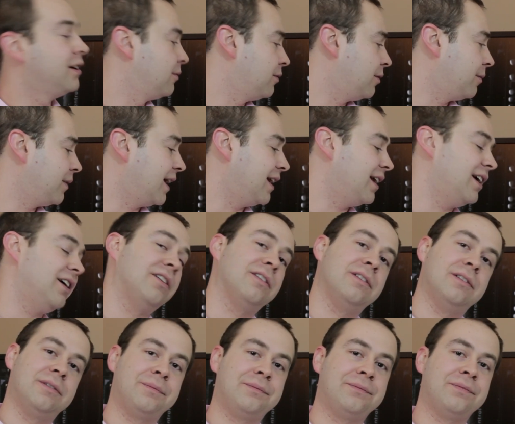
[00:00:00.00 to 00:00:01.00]
What do we got
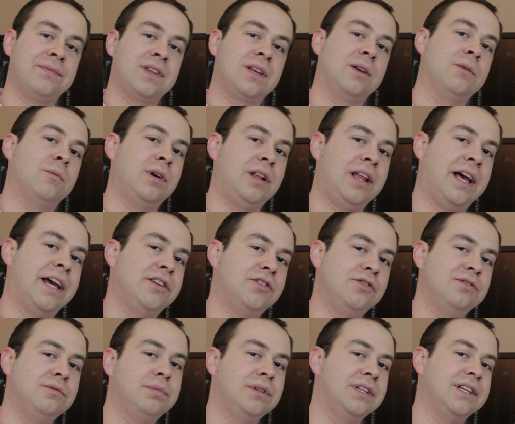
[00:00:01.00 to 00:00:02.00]
here? Well, I
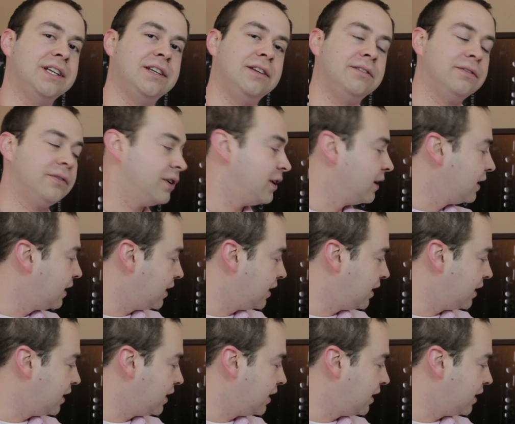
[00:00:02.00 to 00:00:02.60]
do believe